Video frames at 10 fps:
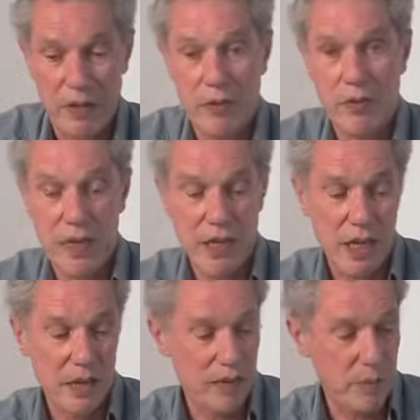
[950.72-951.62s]
are three
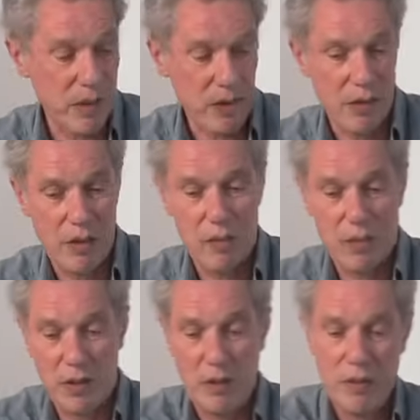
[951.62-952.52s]
kinds of parallel
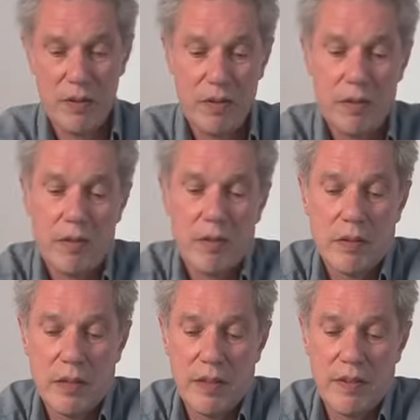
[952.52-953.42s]
folds.
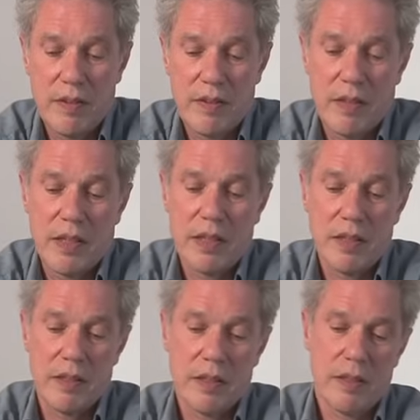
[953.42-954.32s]
This is
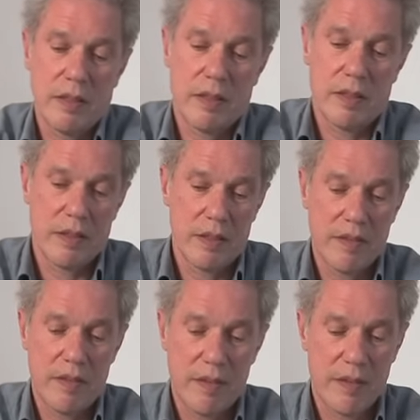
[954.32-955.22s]
the
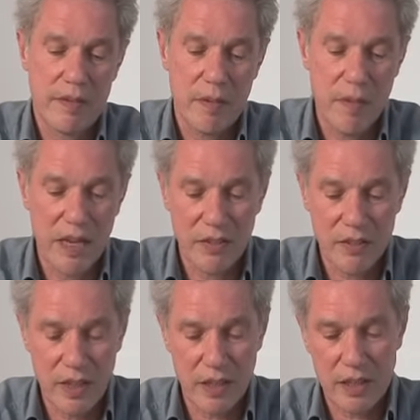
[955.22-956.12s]

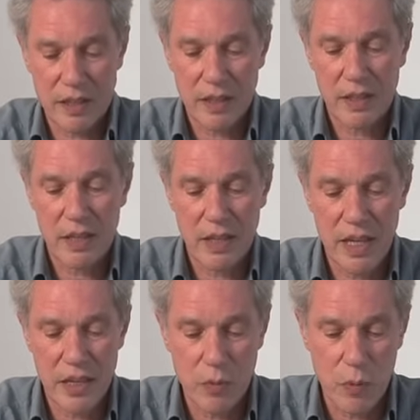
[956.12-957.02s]
symmetric
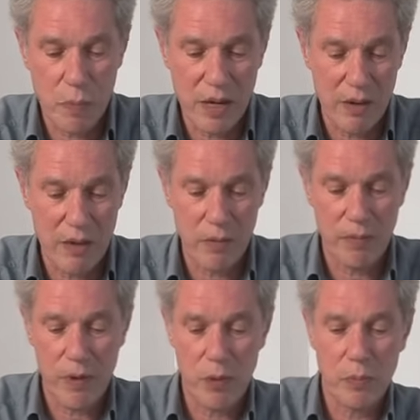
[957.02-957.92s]
equal parallel
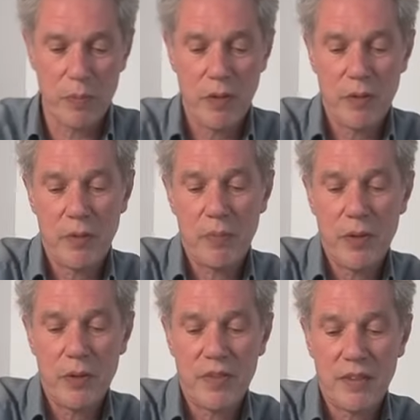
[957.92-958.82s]
fold.
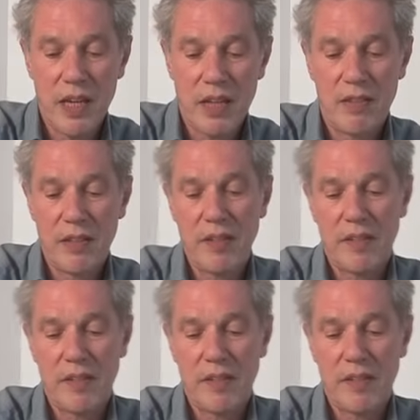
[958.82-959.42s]
Both sides are the